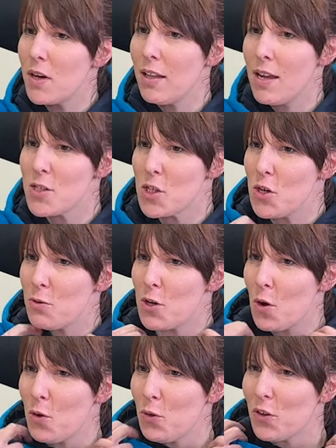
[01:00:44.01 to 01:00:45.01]
realised there's no
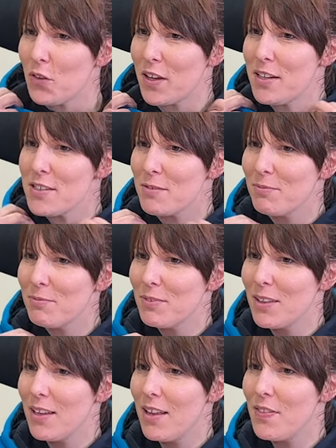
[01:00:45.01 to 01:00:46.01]
toggles on this. No, no,
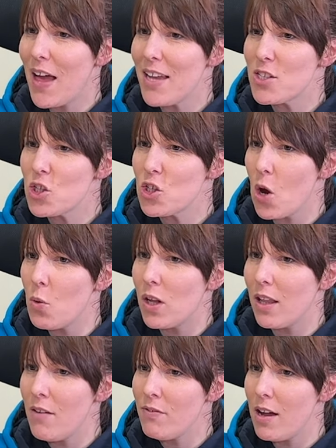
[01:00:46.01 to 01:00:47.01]
because they're just. That's annoying. so
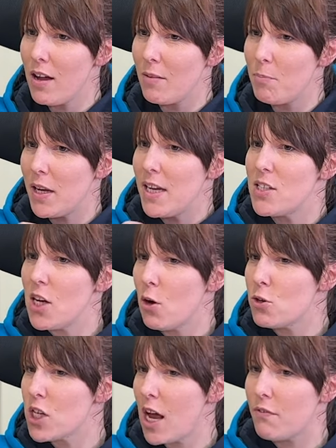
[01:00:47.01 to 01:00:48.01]
clever. It's good. PTO
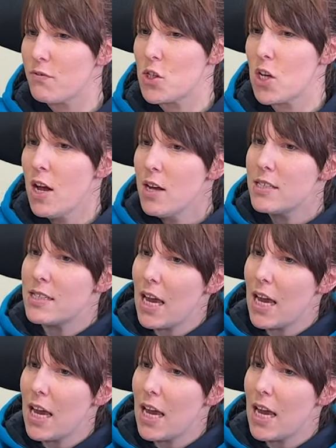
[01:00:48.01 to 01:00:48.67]
I'm, shafts. I'm, I'm, just getting